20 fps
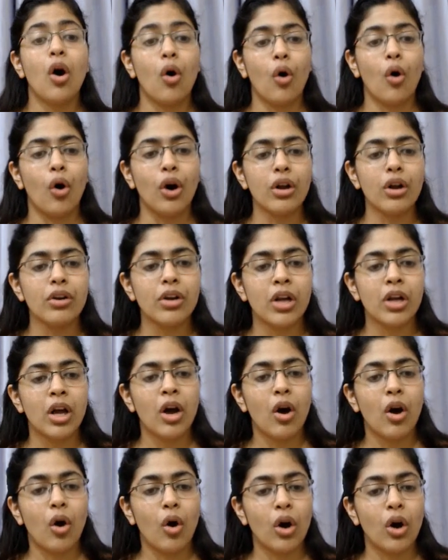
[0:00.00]
Or
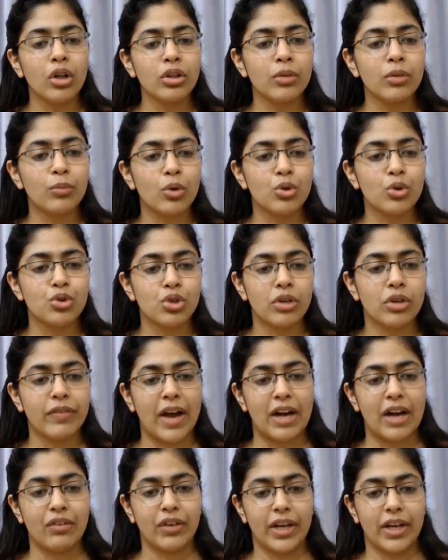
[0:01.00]
on the motion of
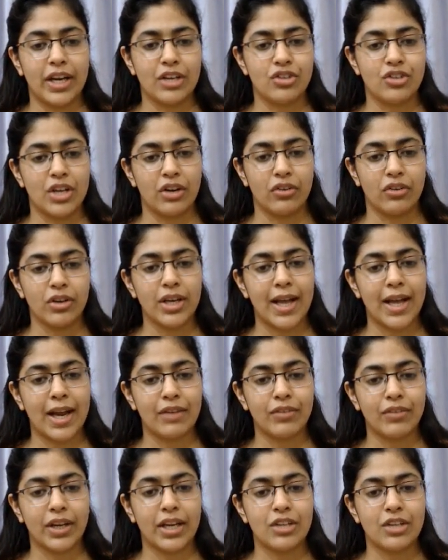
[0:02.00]
Advocate
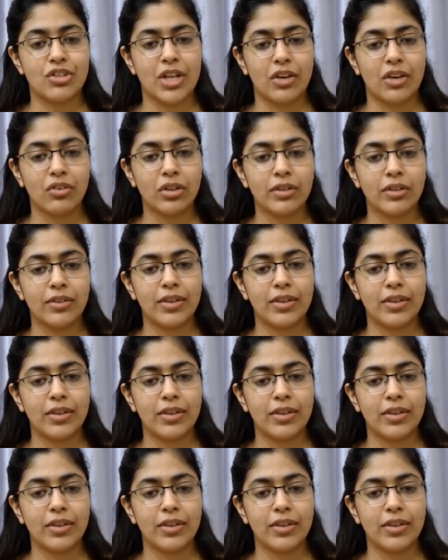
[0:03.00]
General